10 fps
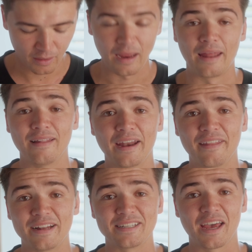And later
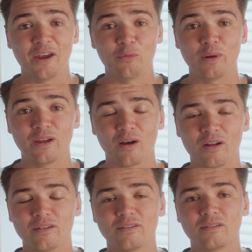that day we
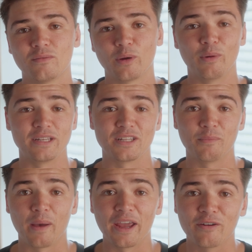went to the
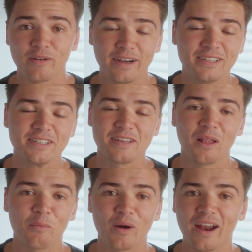bakery to
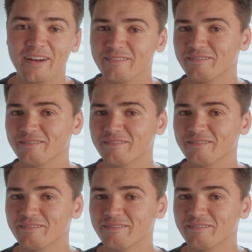celebrate